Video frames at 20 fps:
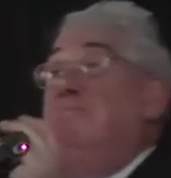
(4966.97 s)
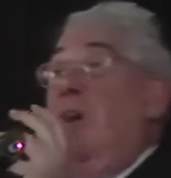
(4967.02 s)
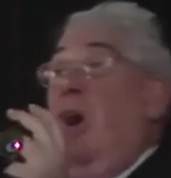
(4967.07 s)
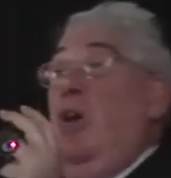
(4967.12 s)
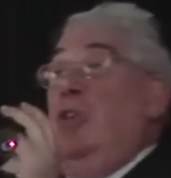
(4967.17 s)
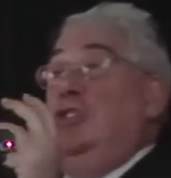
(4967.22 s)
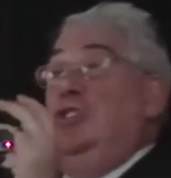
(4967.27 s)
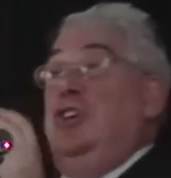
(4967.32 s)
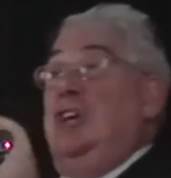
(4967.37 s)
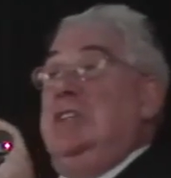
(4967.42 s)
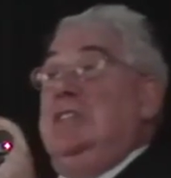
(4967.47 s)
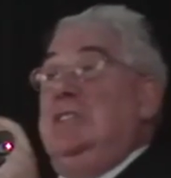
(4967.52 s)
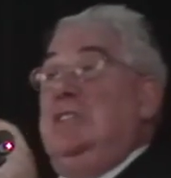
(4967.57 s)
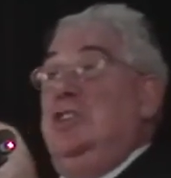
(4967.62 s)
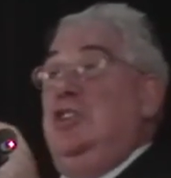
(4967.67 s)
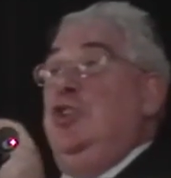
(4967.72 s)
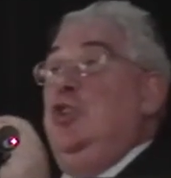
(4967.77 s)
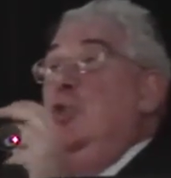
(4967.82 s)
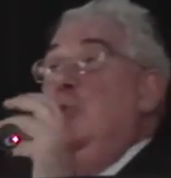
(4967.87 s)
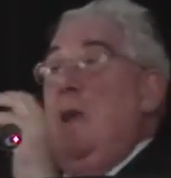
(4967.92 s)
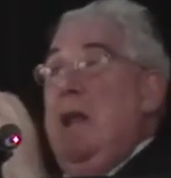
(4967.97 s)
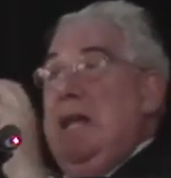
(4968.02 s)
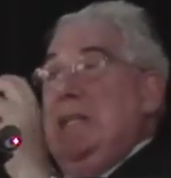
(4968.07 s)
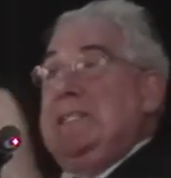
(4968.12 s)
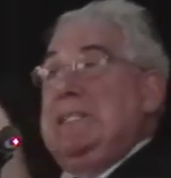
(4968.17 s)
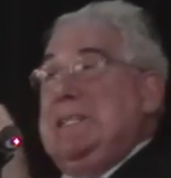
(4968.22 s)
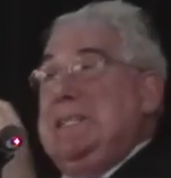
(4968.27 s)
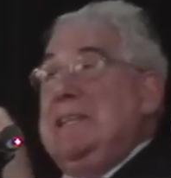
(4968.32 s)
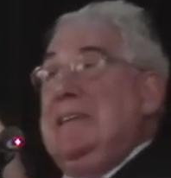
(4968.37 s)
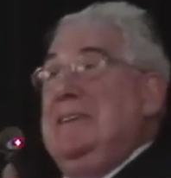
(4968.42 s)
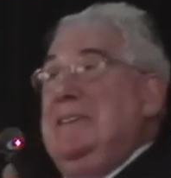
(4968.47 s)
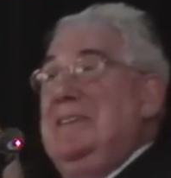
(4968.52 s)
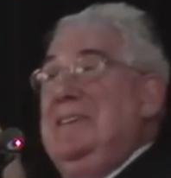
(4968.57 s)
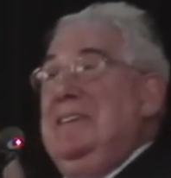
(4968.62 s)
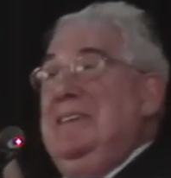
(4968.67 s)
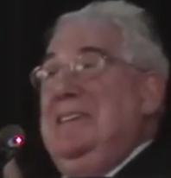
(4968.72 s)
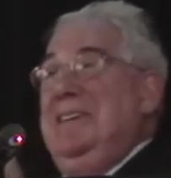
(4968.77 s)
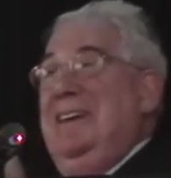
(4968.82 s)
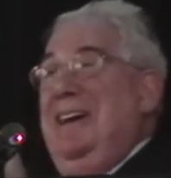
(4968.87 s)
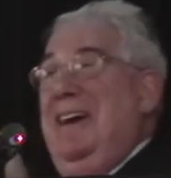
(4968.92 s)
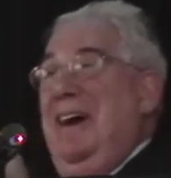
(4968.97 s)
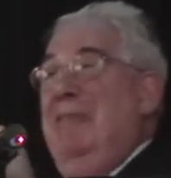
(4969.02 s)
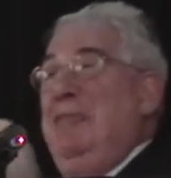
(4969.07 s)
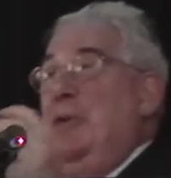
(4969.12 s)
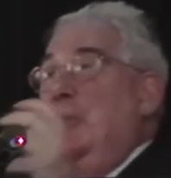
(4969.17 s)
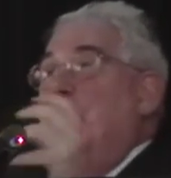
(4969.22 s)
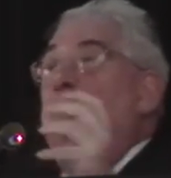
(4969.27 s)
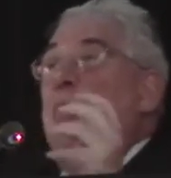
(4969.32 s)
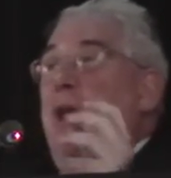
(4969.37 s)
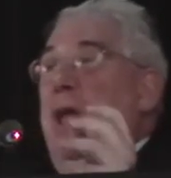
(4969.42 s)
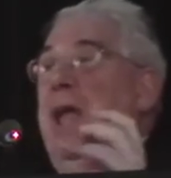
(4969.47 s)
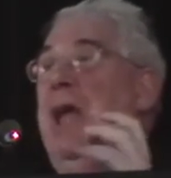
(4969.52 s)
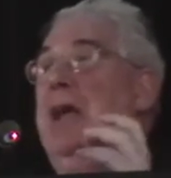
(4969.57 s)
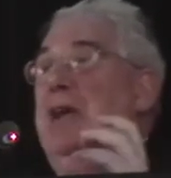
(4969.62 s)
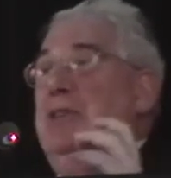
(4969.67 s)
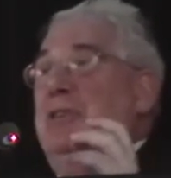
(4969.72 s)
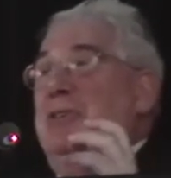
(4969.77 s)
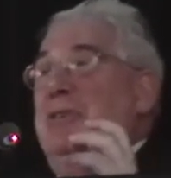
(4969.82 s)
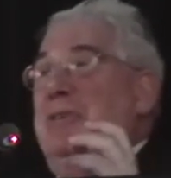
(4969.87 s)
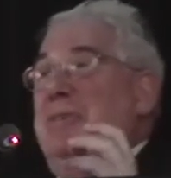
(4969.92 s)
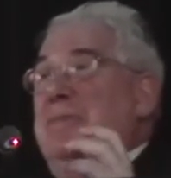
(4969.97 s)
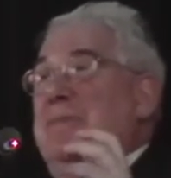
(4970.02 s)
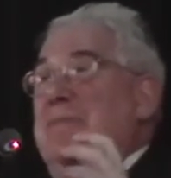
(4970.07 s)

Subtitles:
are just units of communication.